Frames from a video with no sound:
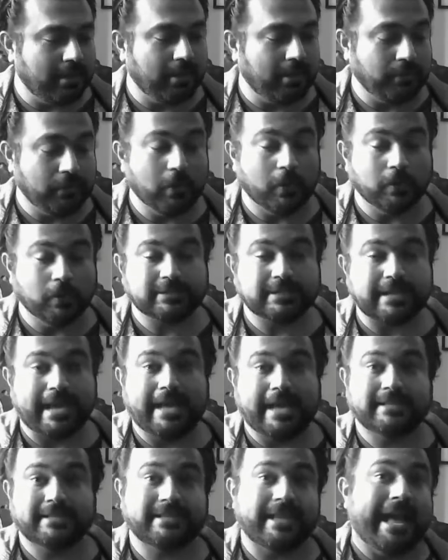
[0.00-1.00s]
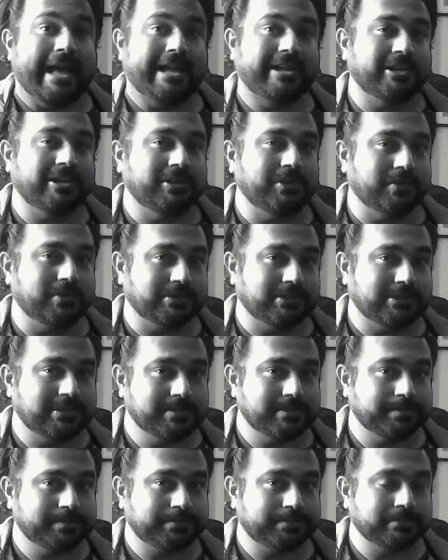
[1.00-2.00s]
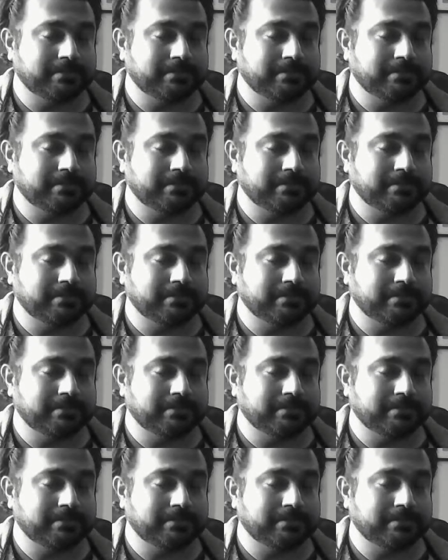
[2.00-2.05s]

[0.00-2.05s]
notes as anchor notes.